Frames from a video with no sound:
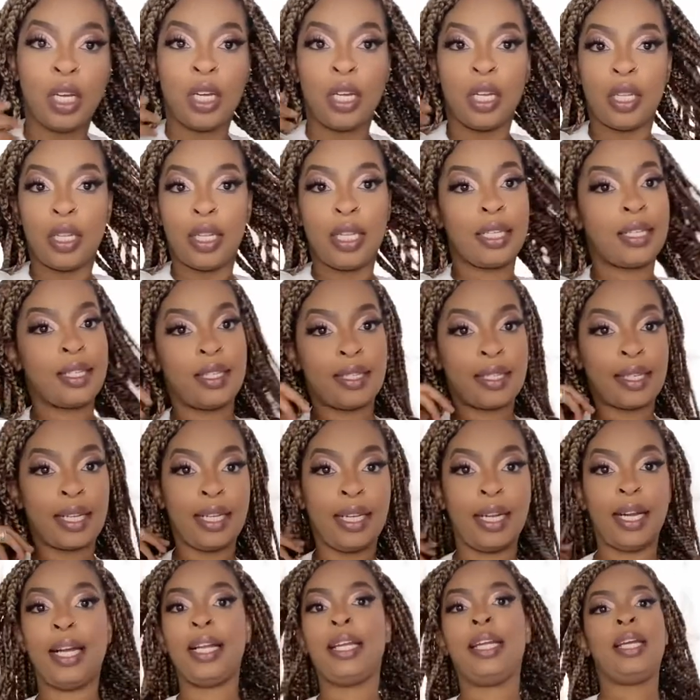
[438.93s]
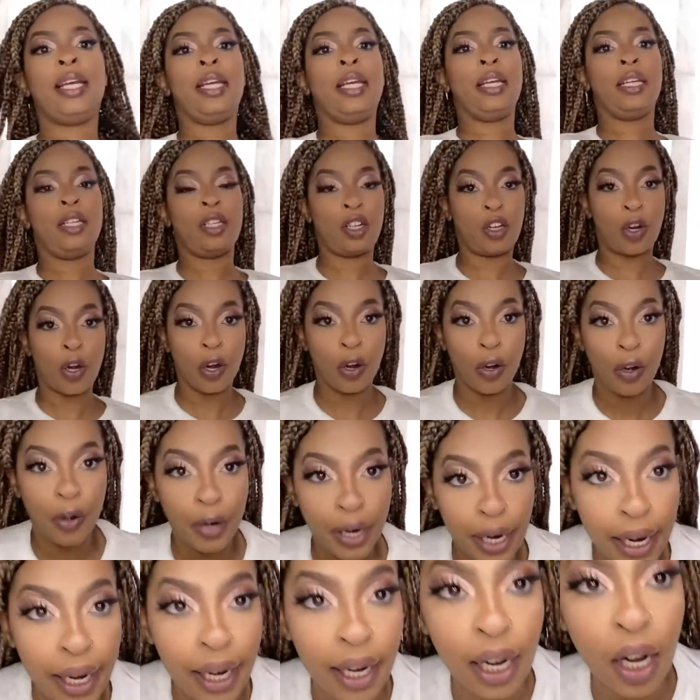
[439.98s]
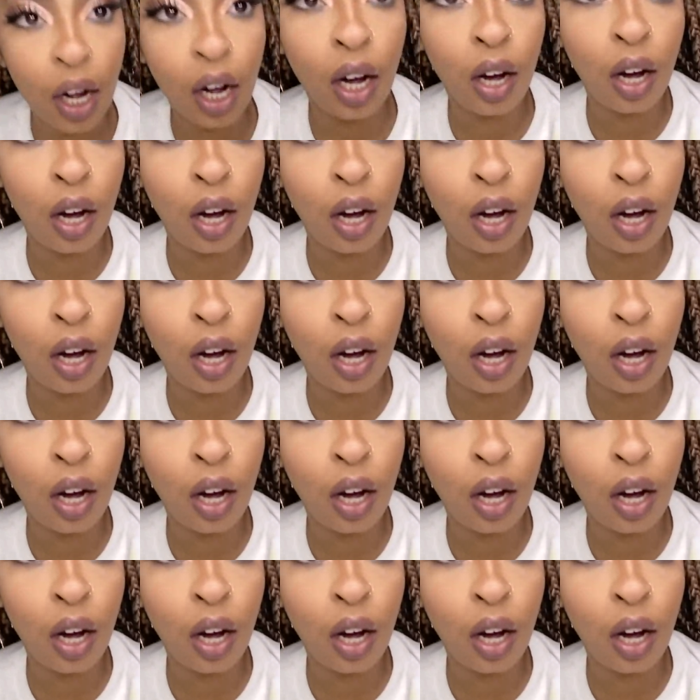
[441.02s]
this is clearly going